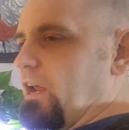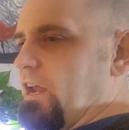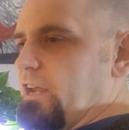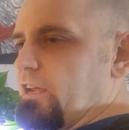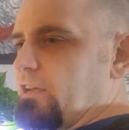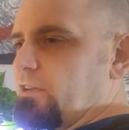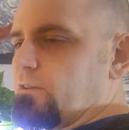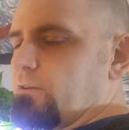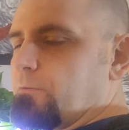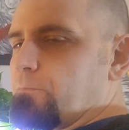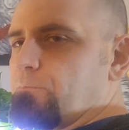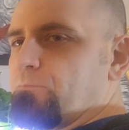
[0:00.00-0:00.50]

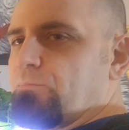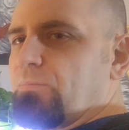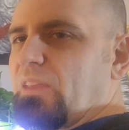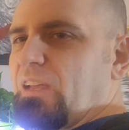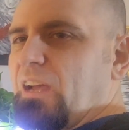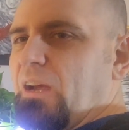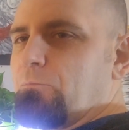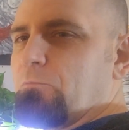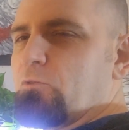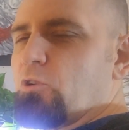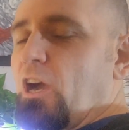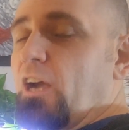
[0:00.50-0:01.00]
like
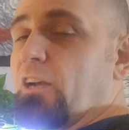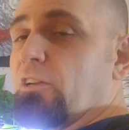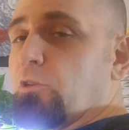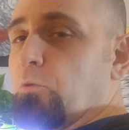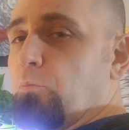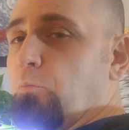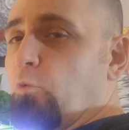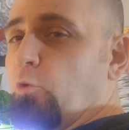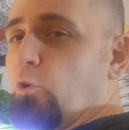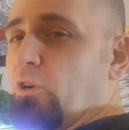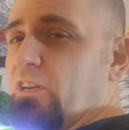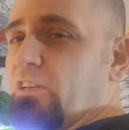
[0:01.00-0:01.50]
I'm trying to
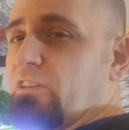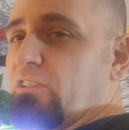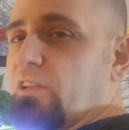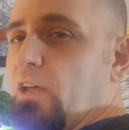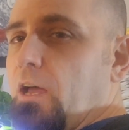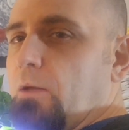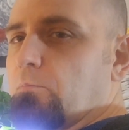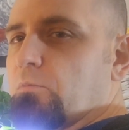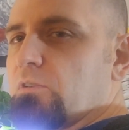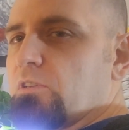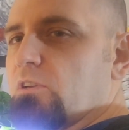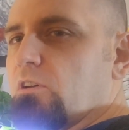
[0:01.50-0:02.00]
breed
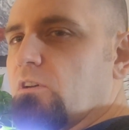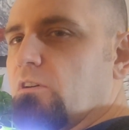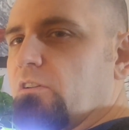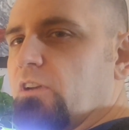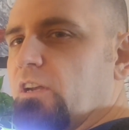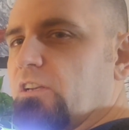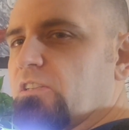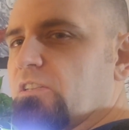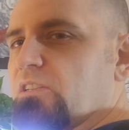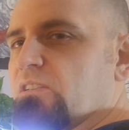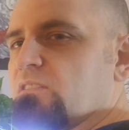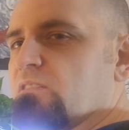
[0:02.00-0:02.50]
them, so
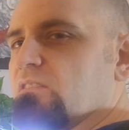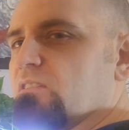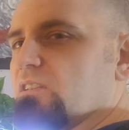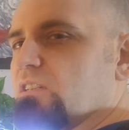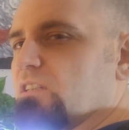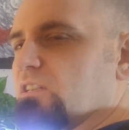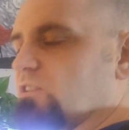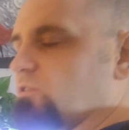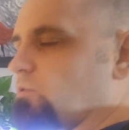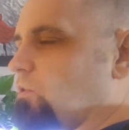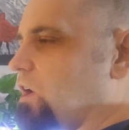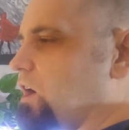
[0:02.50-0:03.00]
that's this
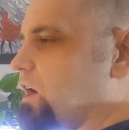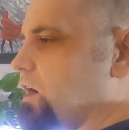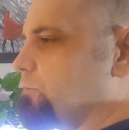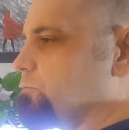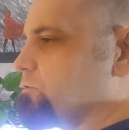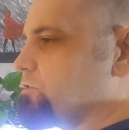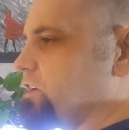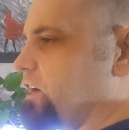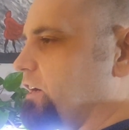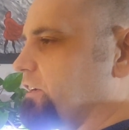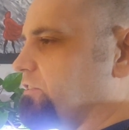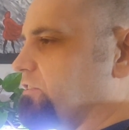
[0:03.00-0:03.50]
is why I'm
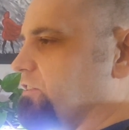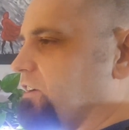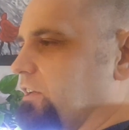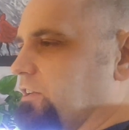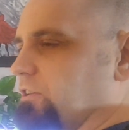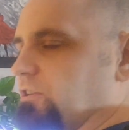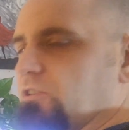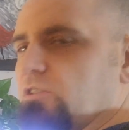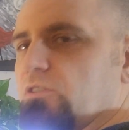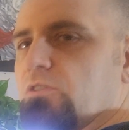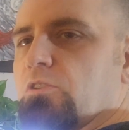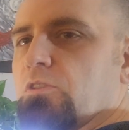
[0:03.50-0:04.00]
trying to
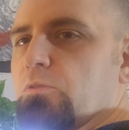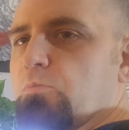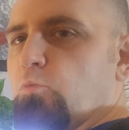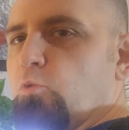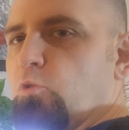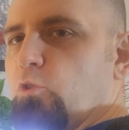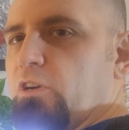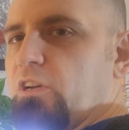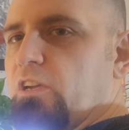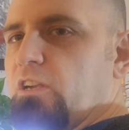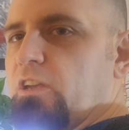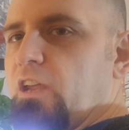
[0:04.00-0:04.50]
induce
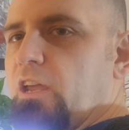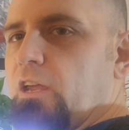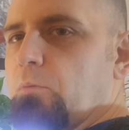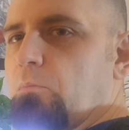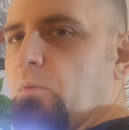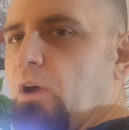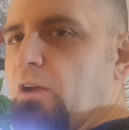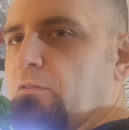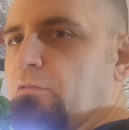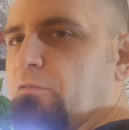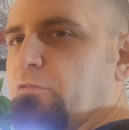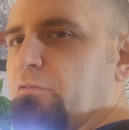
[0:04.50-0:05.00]
breeding
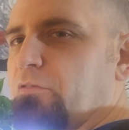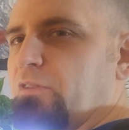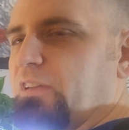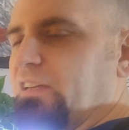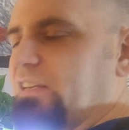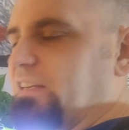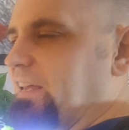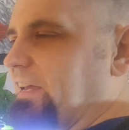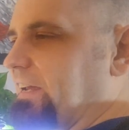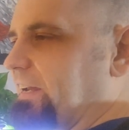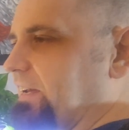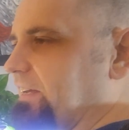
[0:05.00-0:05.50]
by
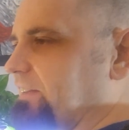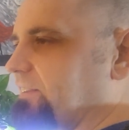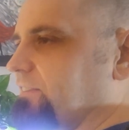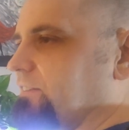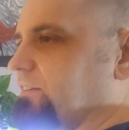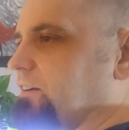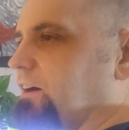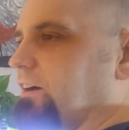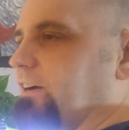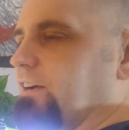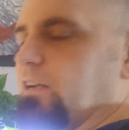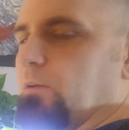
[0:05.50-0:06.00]
feeding a
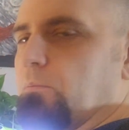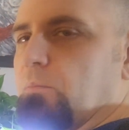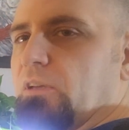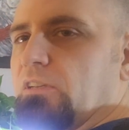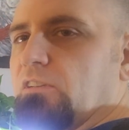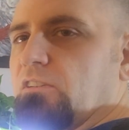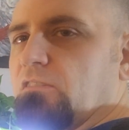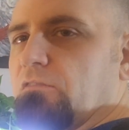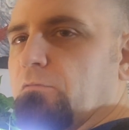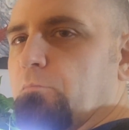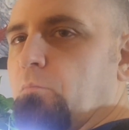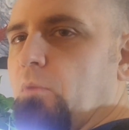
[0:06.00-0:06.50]
tiny
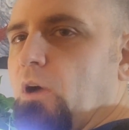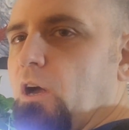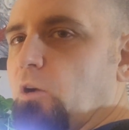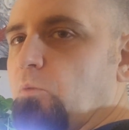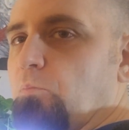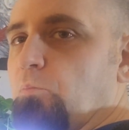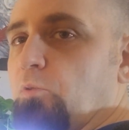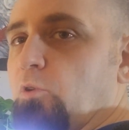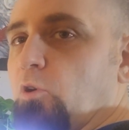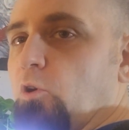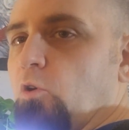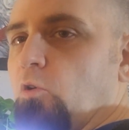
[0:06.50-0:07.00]
bit of Bug
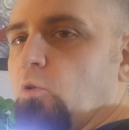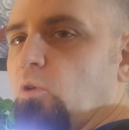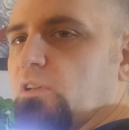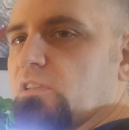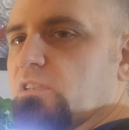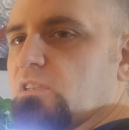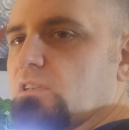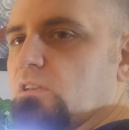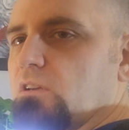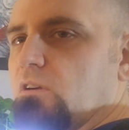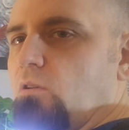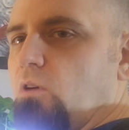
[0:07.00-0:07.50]
Pro
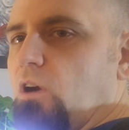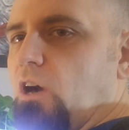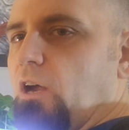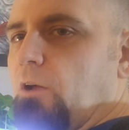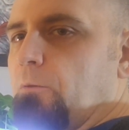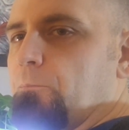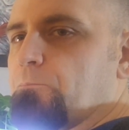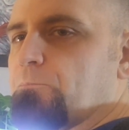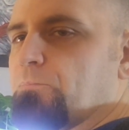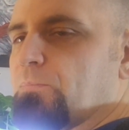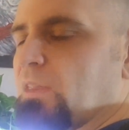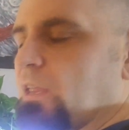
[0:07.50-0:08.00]
once in a
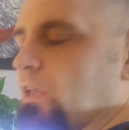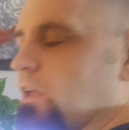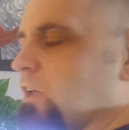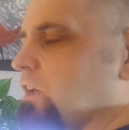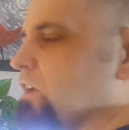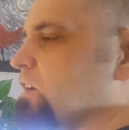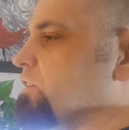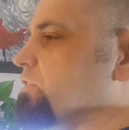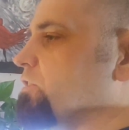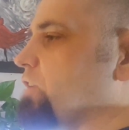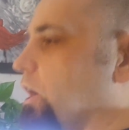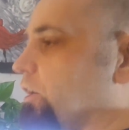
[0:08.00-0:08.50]
while.
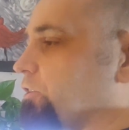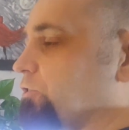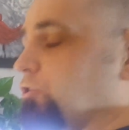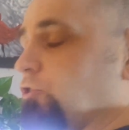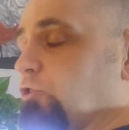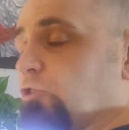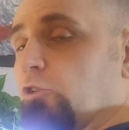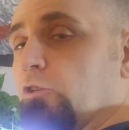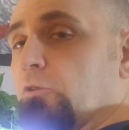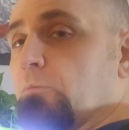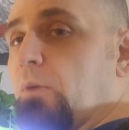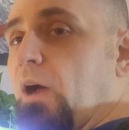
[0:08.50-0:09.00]
Not
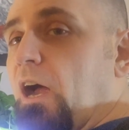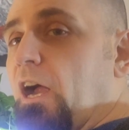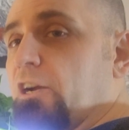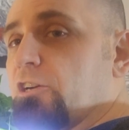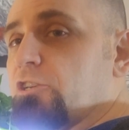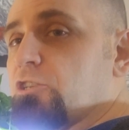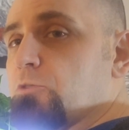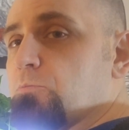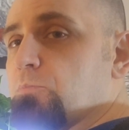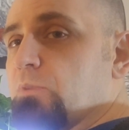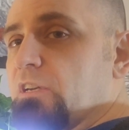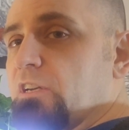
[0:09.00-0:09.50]
too
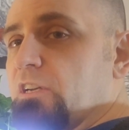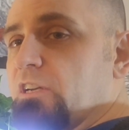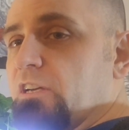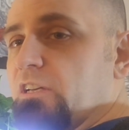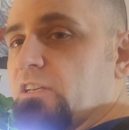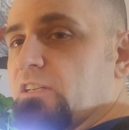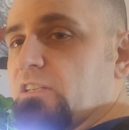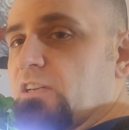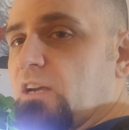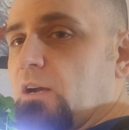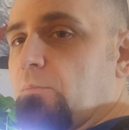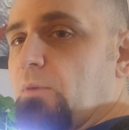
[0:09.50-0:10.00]
much
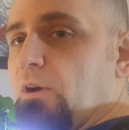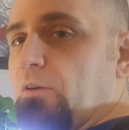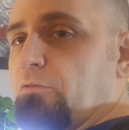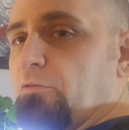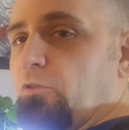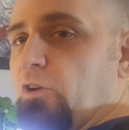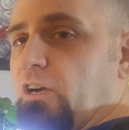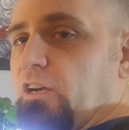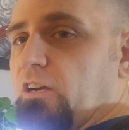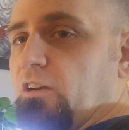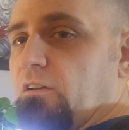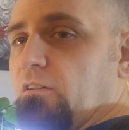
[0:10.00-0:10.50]
because I'm
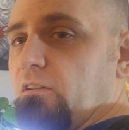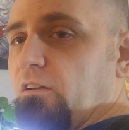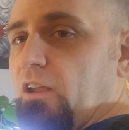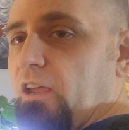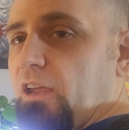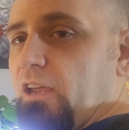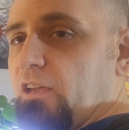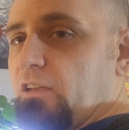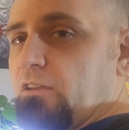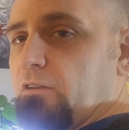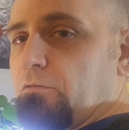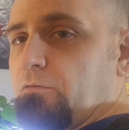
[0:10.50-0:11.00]
afraid
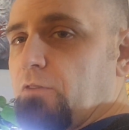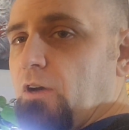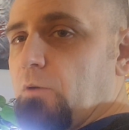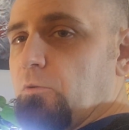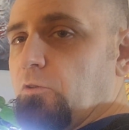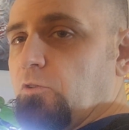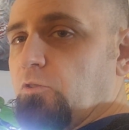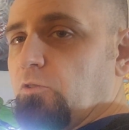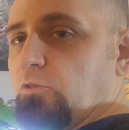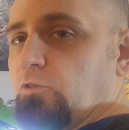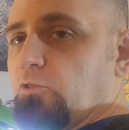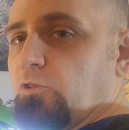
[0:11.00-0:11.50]
like if I
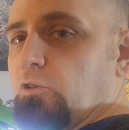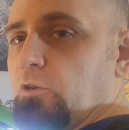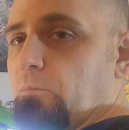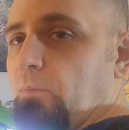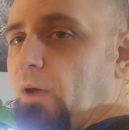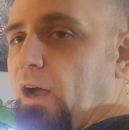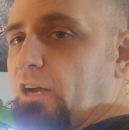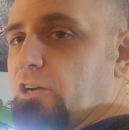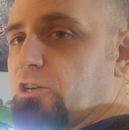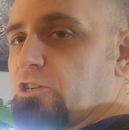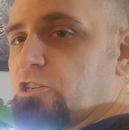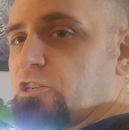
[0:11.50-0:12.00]
do too
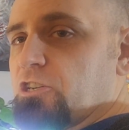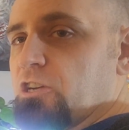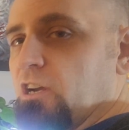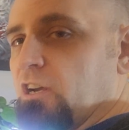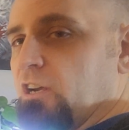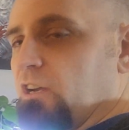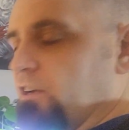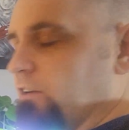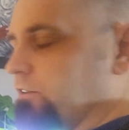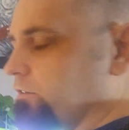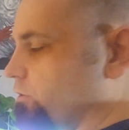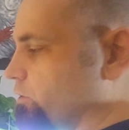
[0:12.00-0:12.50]
much,
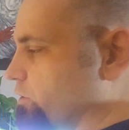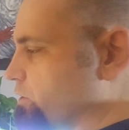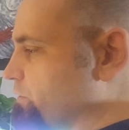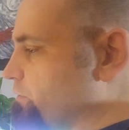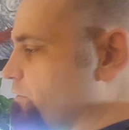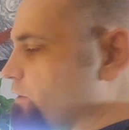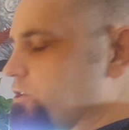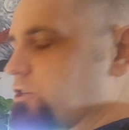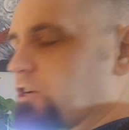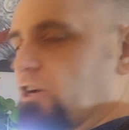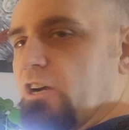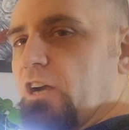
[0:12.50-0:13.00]
those
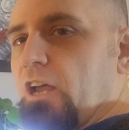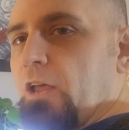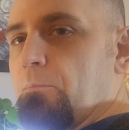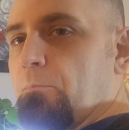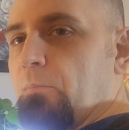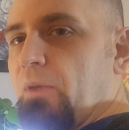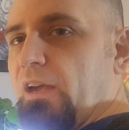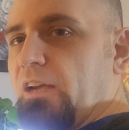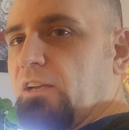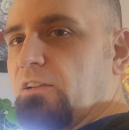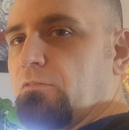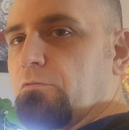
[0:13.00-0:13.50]
fish are not
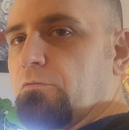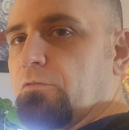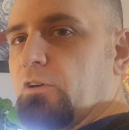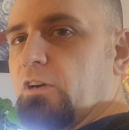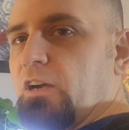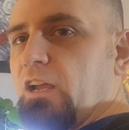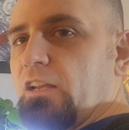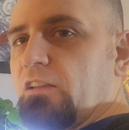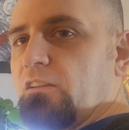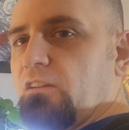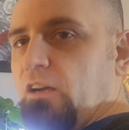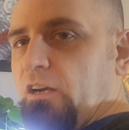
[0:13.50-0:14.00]
made for
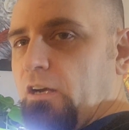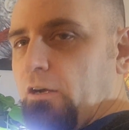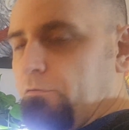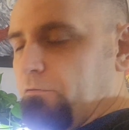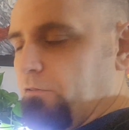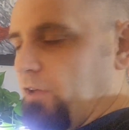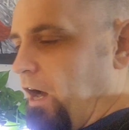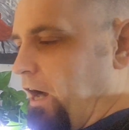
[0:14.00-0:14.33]
that kind of